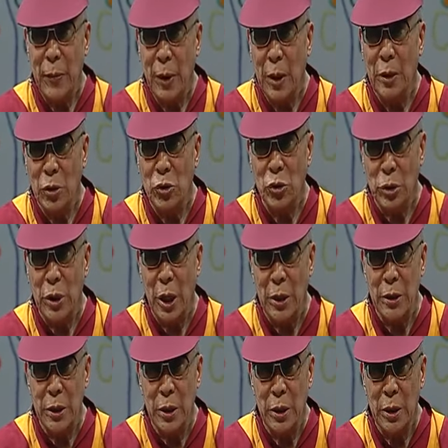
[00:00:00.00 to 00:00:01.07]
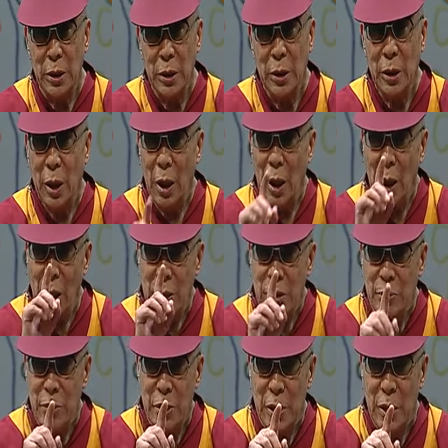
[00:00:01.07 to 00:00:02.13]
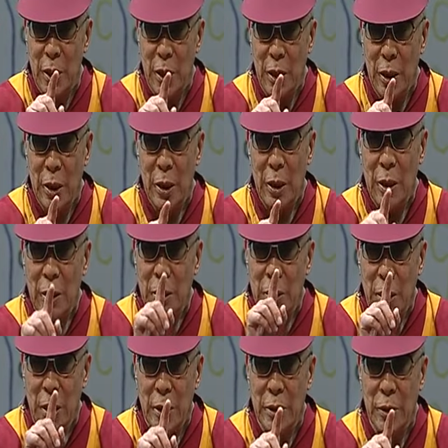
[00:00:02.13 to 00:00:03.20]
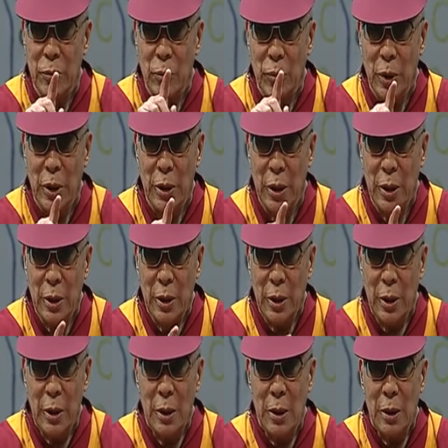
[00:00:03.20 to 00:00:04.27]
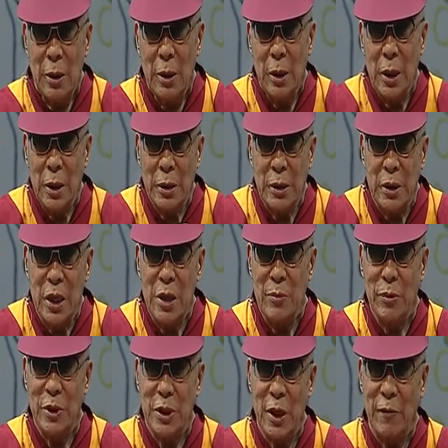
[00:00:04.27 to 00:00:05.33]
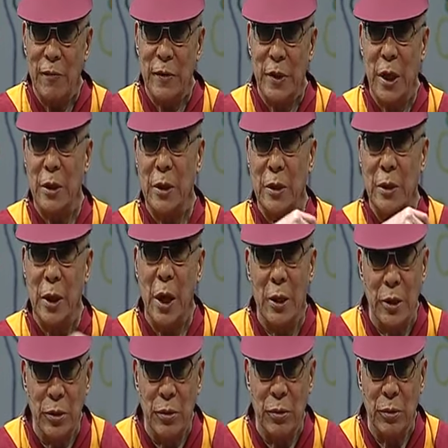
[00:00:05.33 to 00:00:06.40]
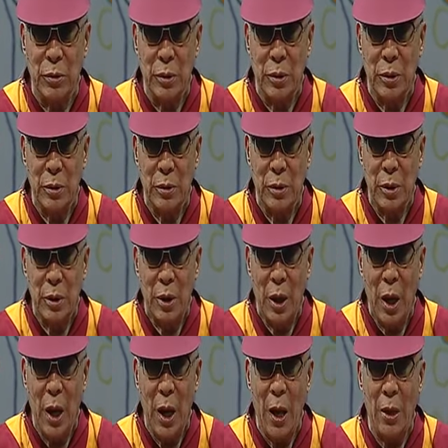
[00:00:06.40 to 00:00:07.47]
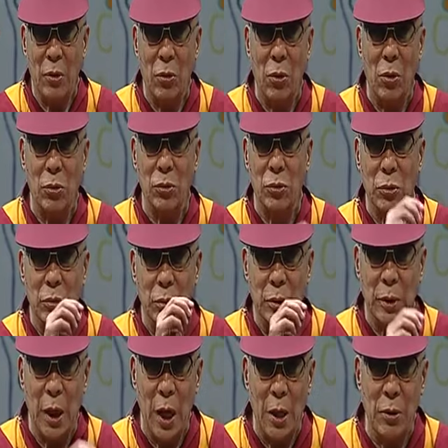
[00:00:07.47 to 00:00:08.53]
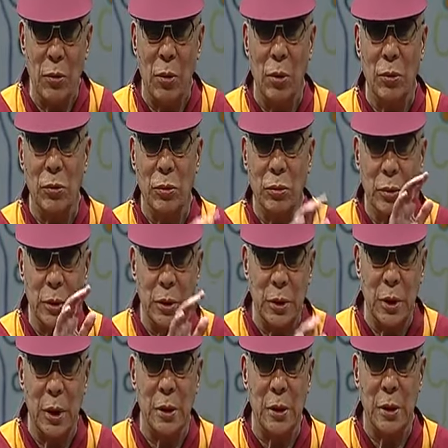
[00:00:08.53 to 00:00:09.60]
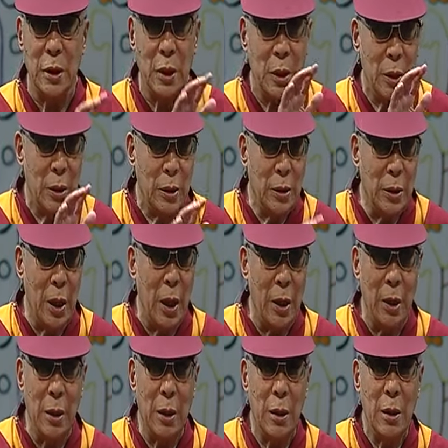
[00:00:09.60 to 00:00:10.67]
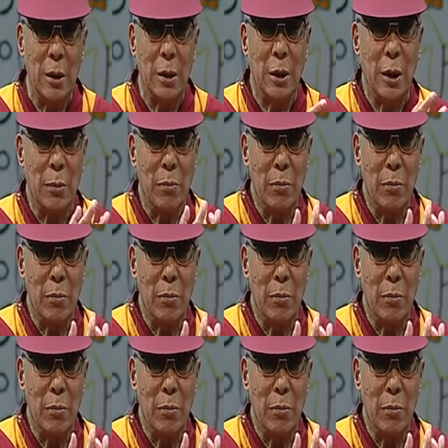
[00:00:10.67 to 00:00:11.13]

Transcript: in the society, ultimately related with extreme self-centered attitude. And also, that also just think the